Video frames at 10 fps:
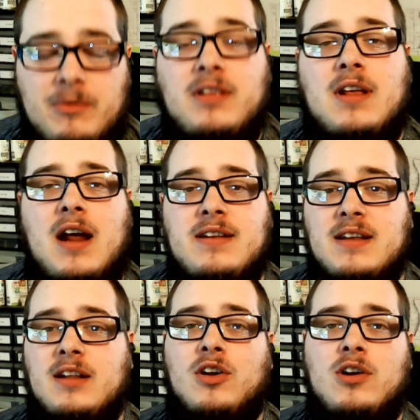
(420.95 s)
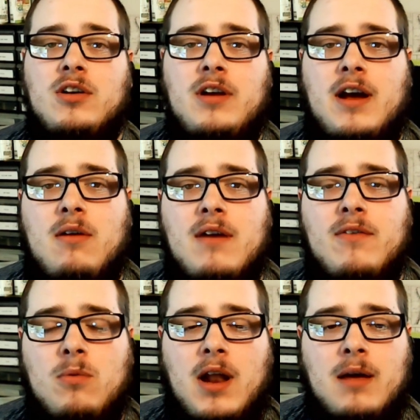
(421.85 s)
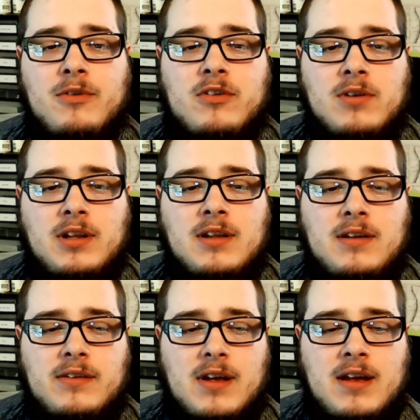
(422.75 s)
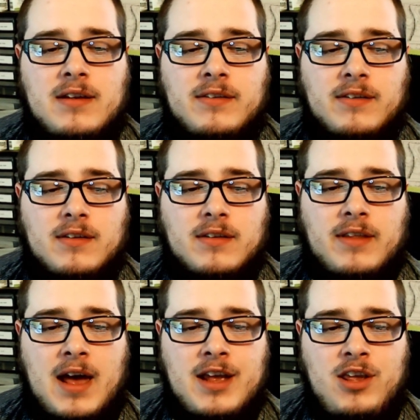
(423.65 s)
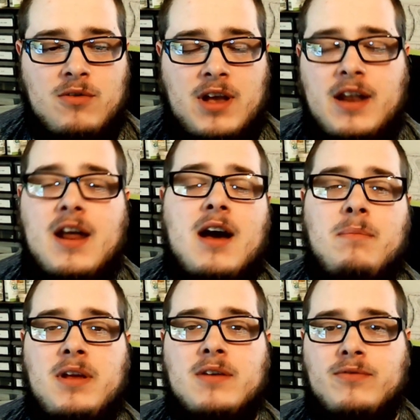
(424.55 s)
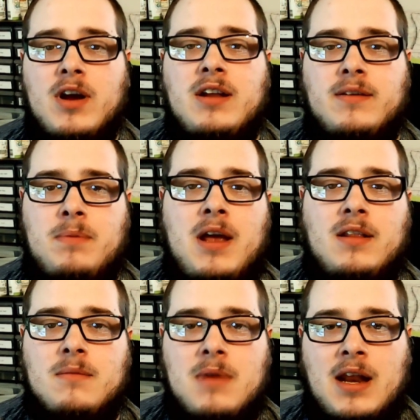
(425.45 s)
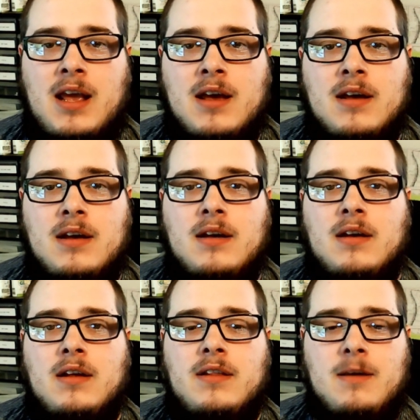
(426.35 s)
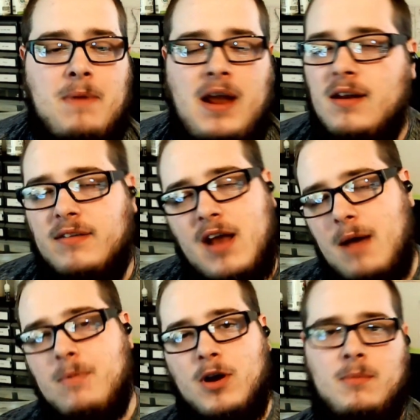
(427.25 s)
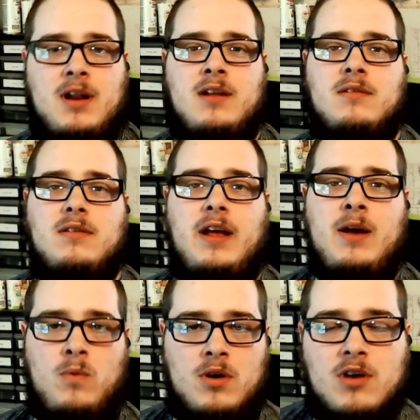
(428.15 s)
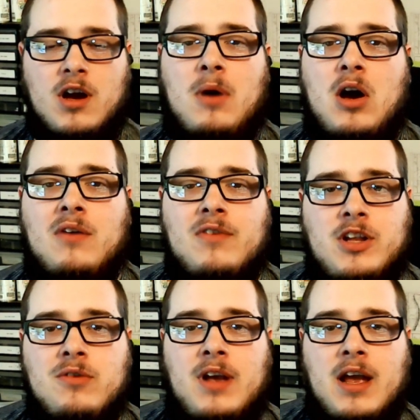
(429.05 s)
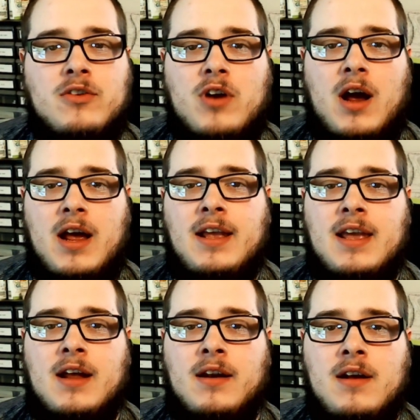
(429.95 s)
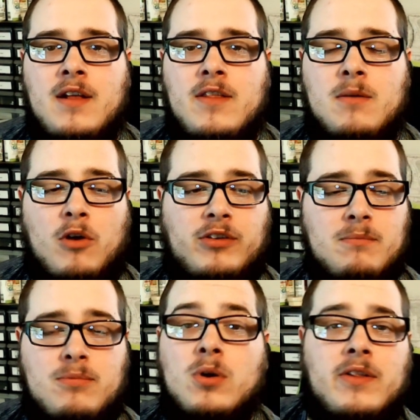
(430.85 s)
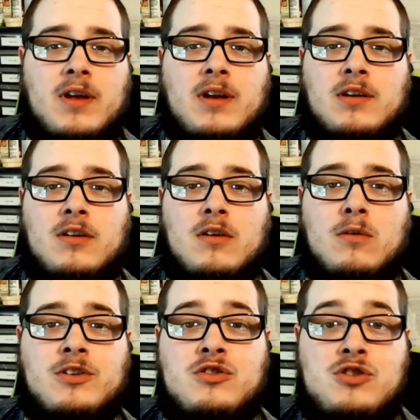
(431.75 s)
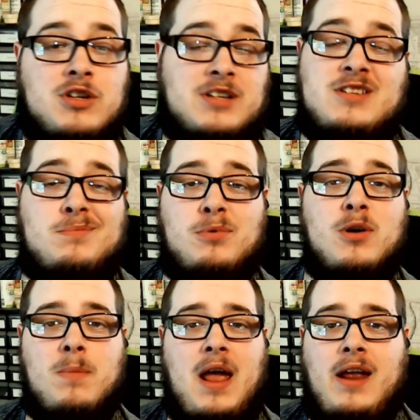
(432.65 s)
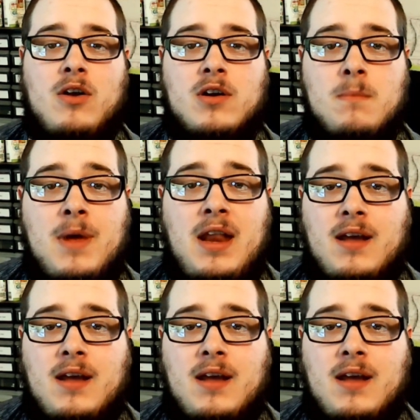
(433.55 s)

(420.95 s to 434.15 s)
that I did learn, however, while I was doing this is that you cannot be afraid to paint the mini. The paint is not permanent. It will come off and you can try again. The most important thing to do is just to put paint on a mini.